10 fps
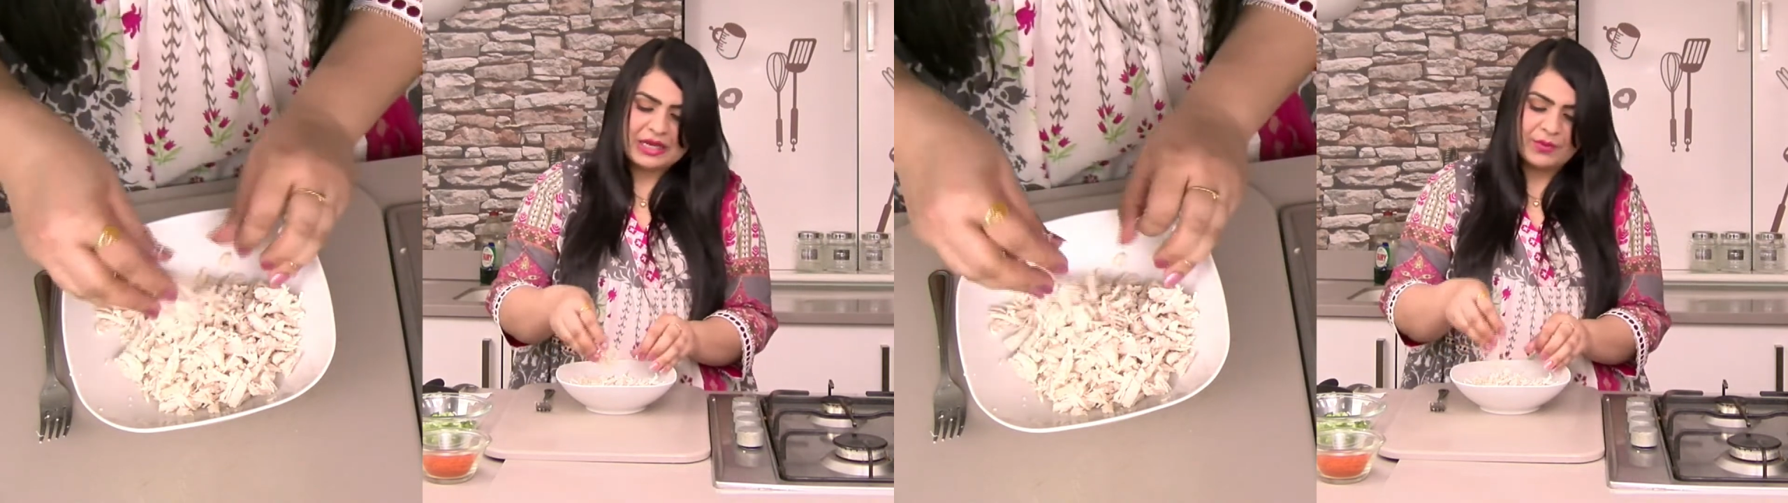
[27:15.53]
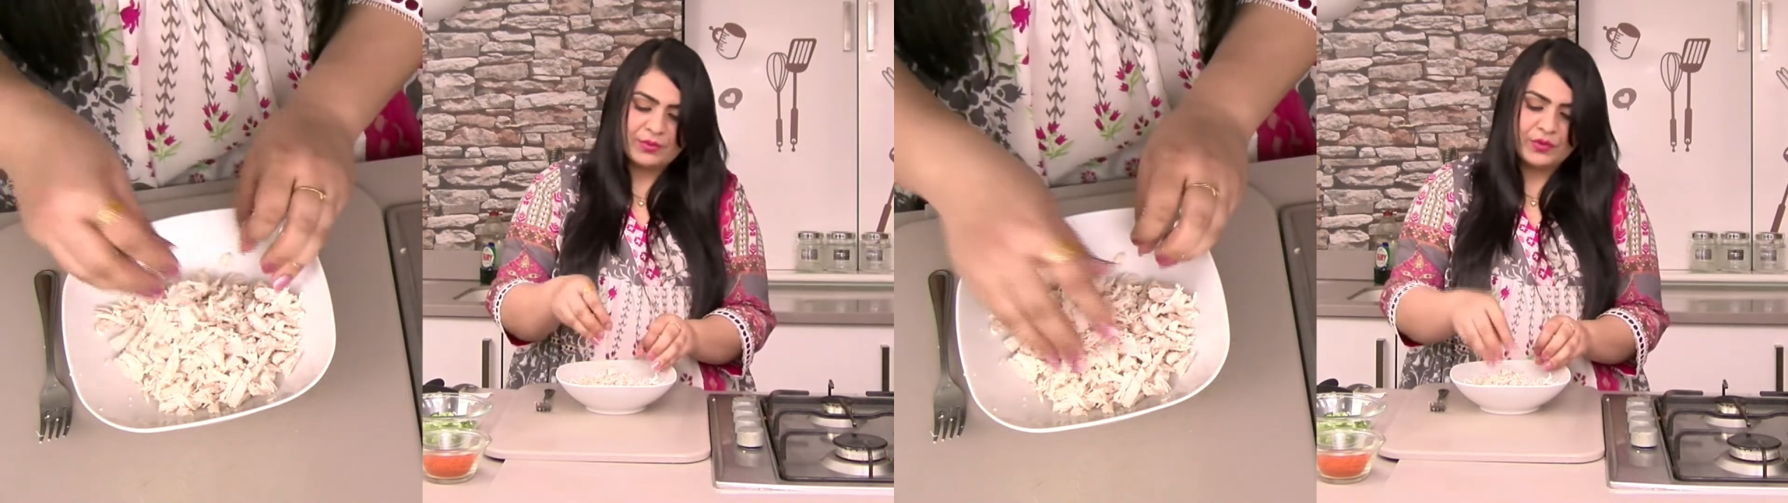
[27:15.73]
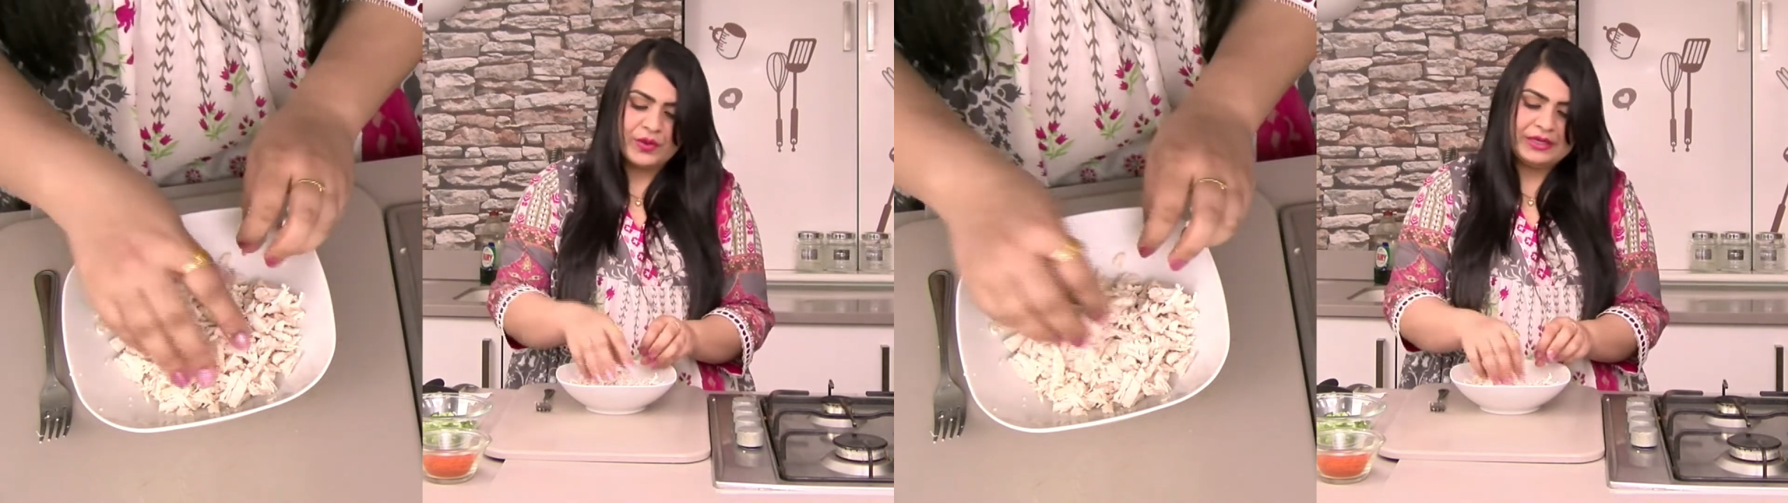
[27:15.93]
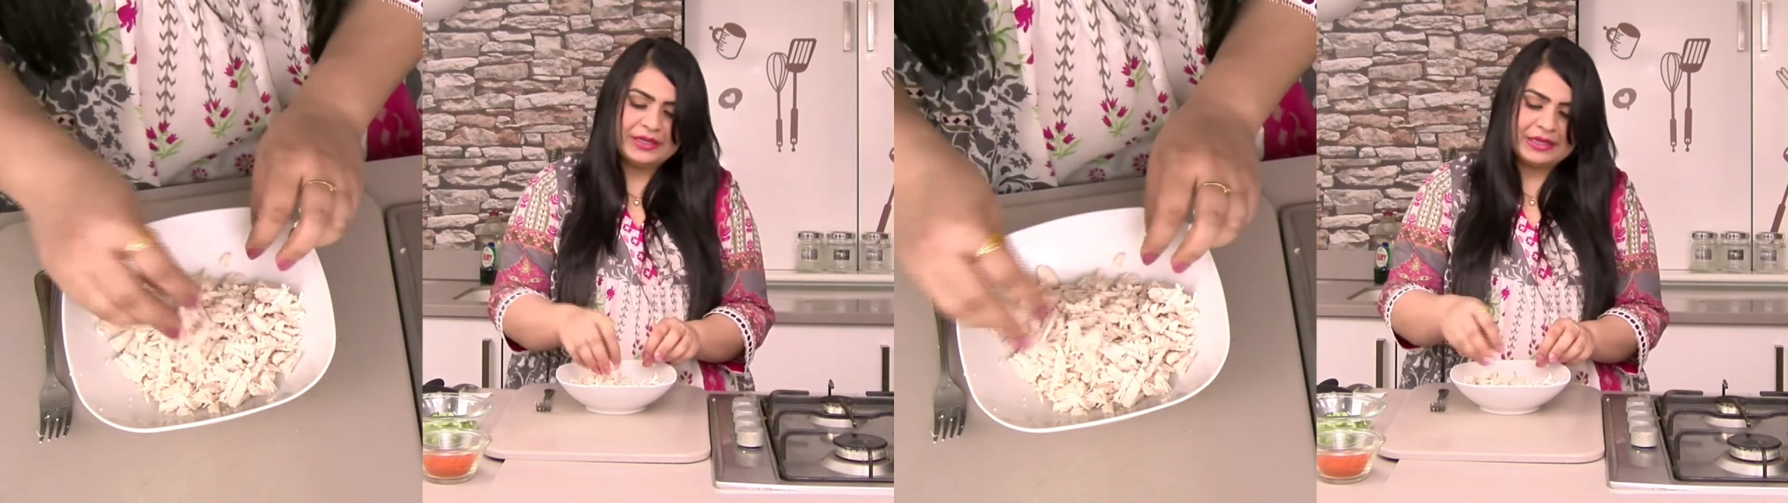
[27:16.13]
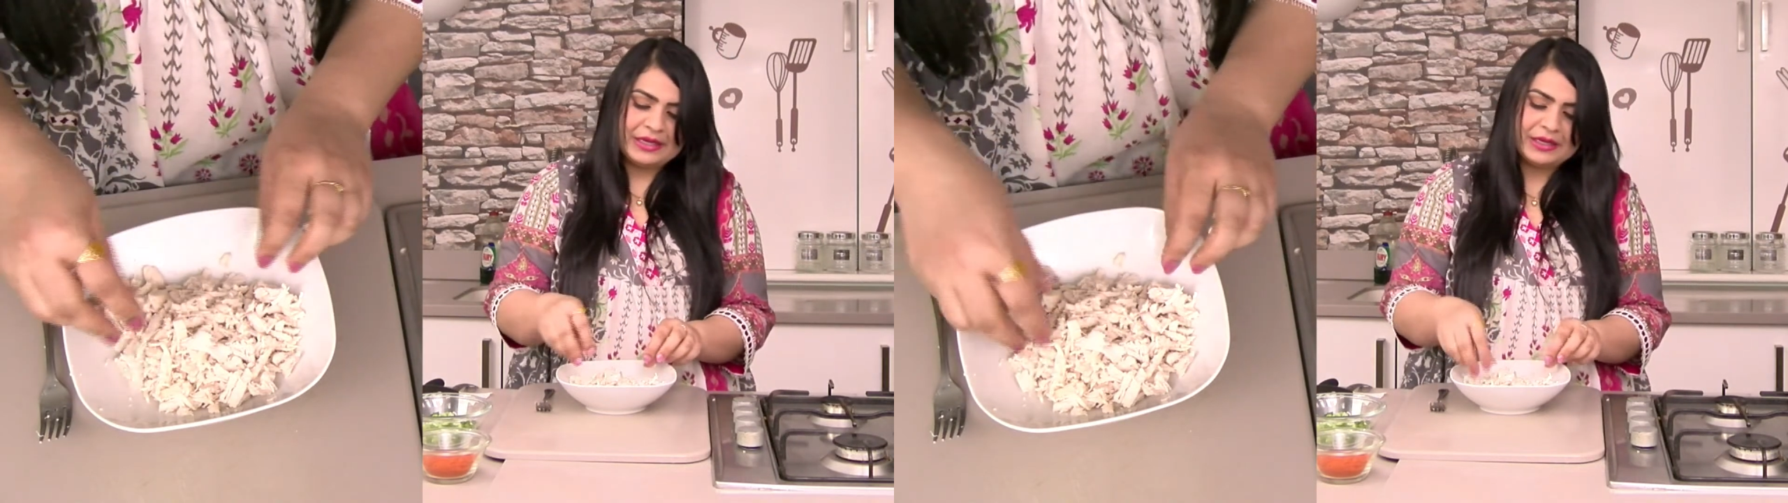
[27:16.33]
I'm
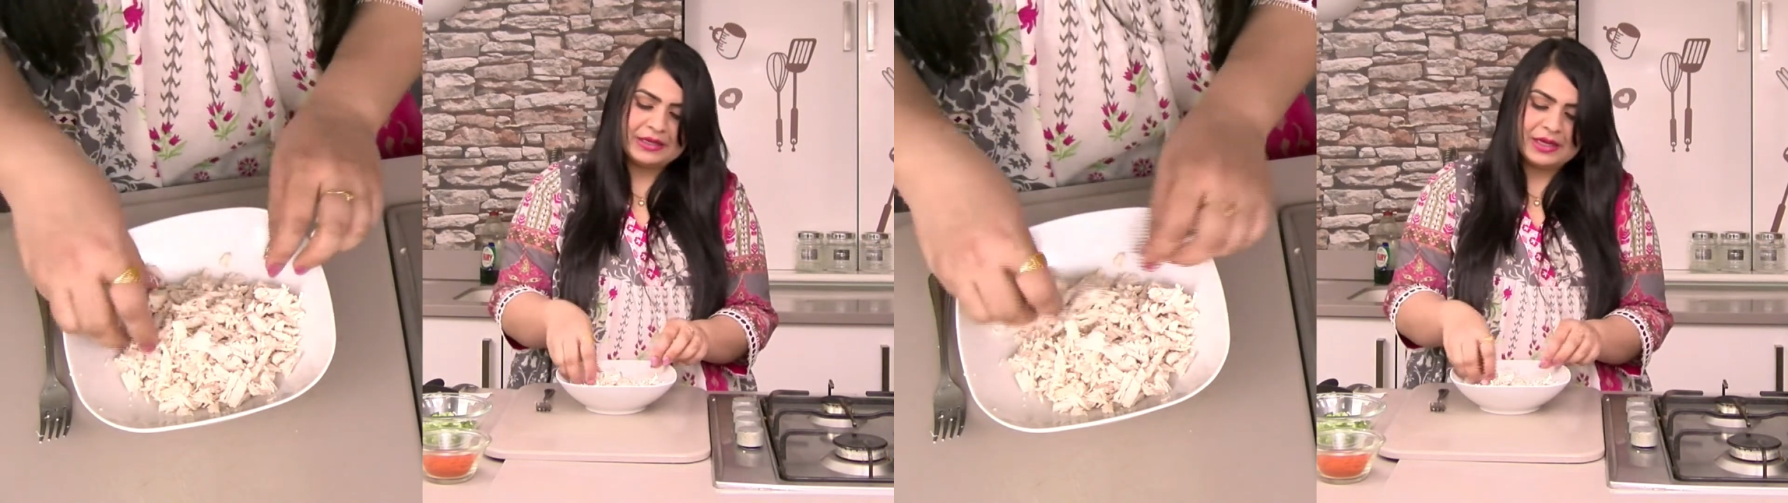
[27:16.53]
boiling it